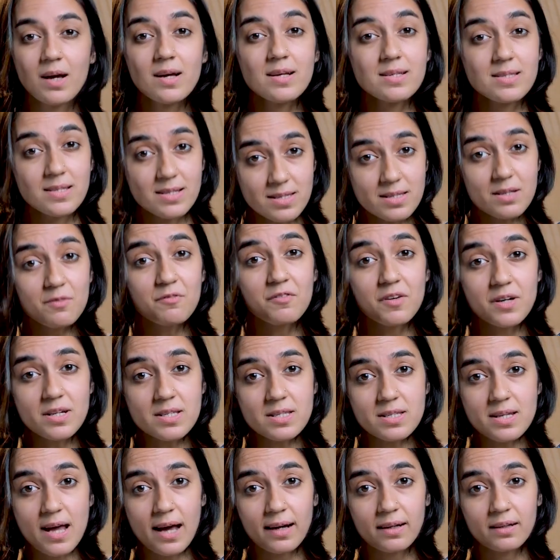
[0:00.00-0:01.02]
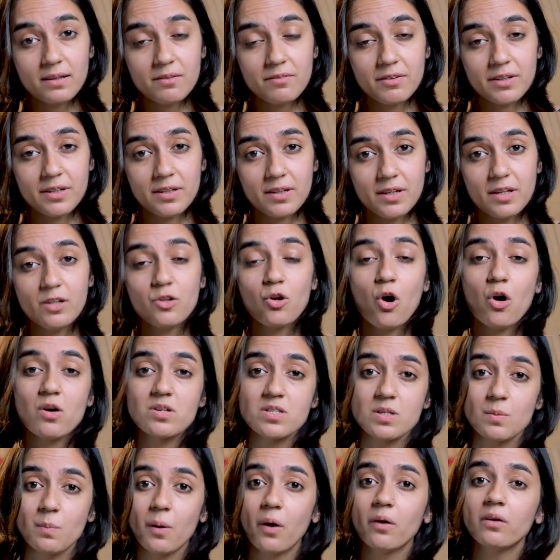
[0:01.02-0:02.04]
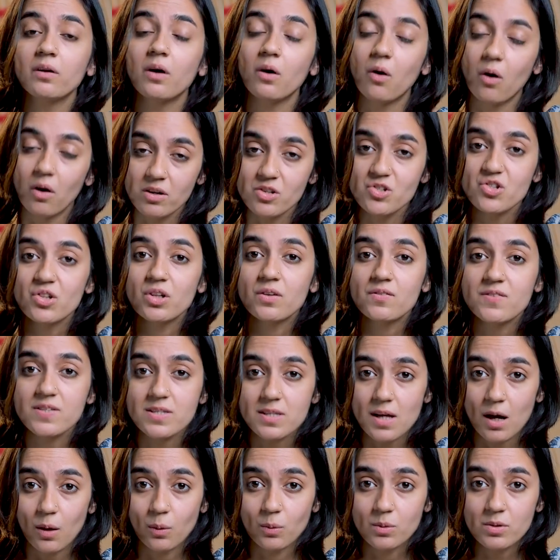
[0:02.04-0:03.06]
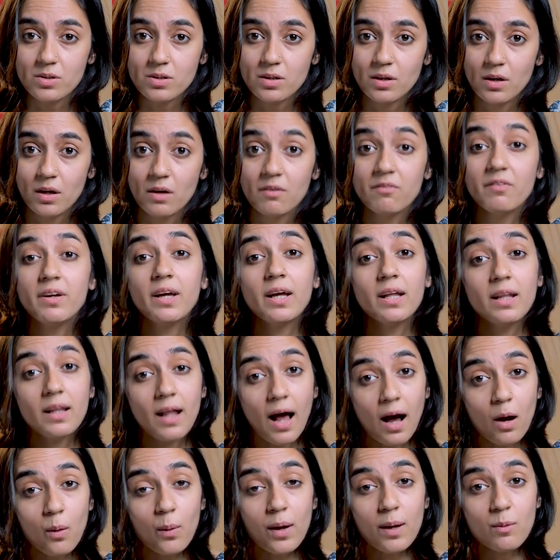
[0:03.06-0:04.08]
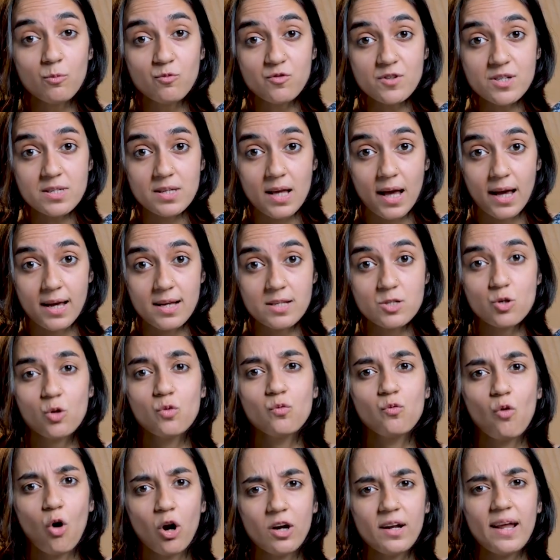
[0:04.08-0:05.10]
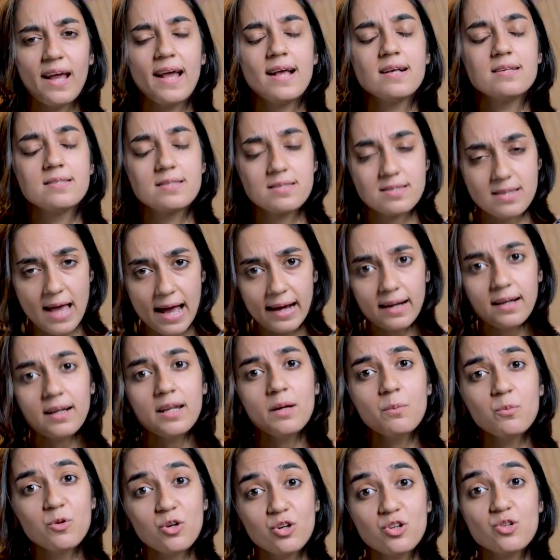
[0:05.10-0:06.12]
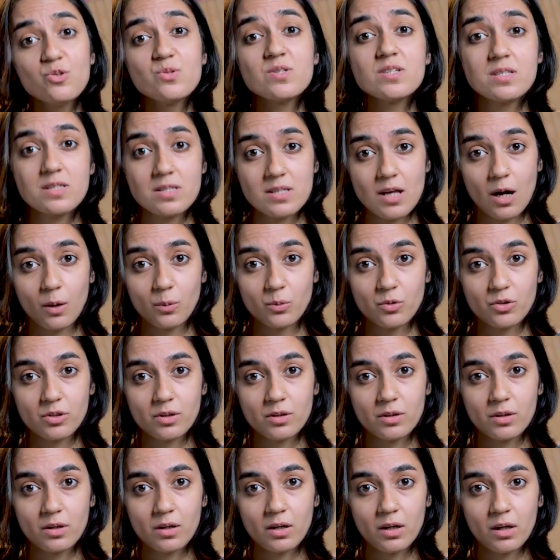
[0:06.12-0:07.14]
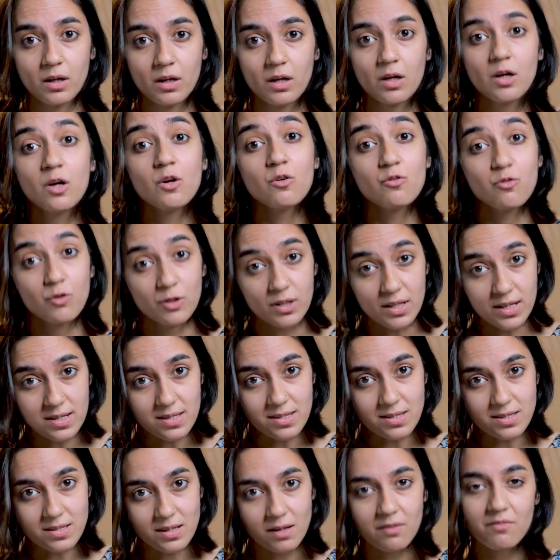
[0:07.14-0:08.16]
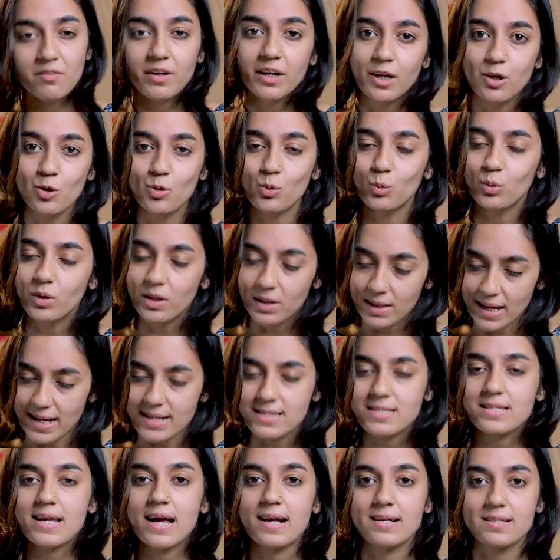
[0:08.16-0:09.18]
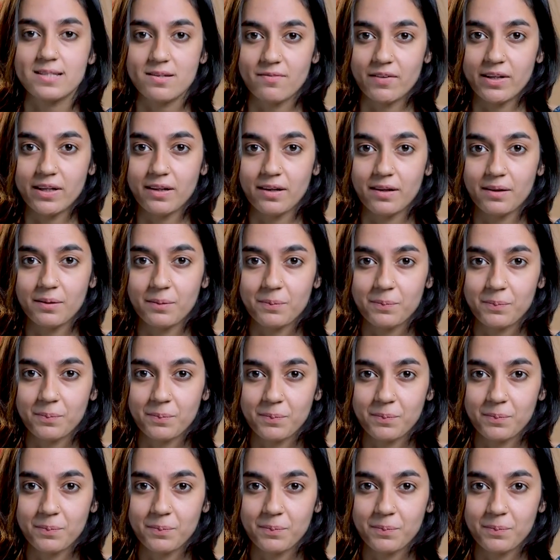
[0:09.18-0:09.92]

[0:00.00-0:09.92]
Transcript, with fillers: Since the first activity talks about the origin of sound, we can now emphasize on what exactly produces sound. For this, we can do the next activity.